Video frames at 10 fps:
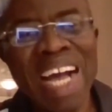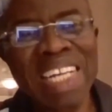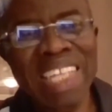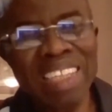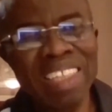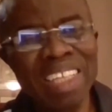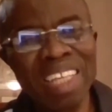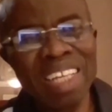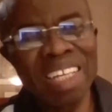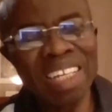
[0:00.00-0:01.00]
And that,
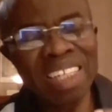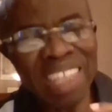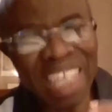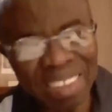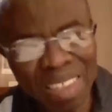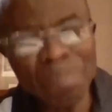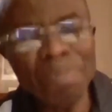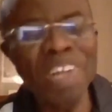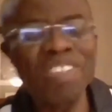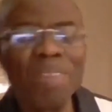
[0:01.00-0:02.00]
that
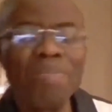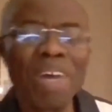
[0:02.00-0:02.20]
embracing